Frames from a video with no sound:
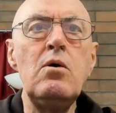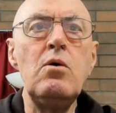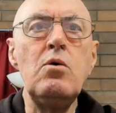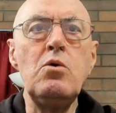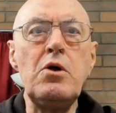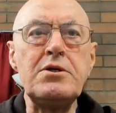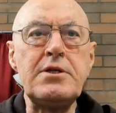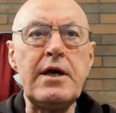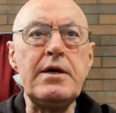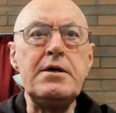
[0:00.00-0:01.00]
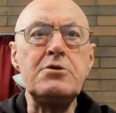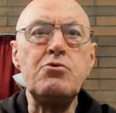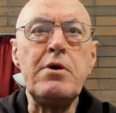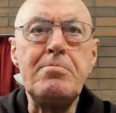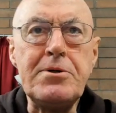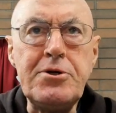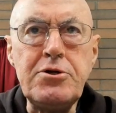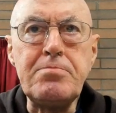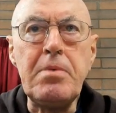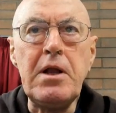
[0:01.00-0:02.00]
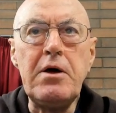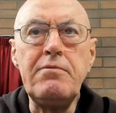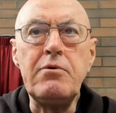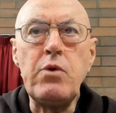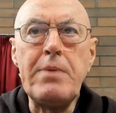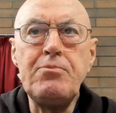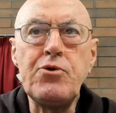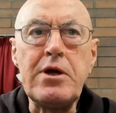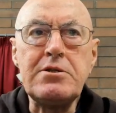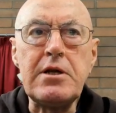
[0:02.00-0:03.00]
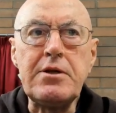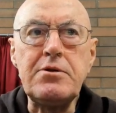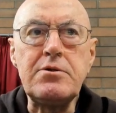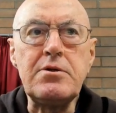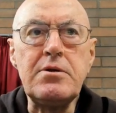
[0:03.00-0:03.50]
All I say is reproduced below for web translators.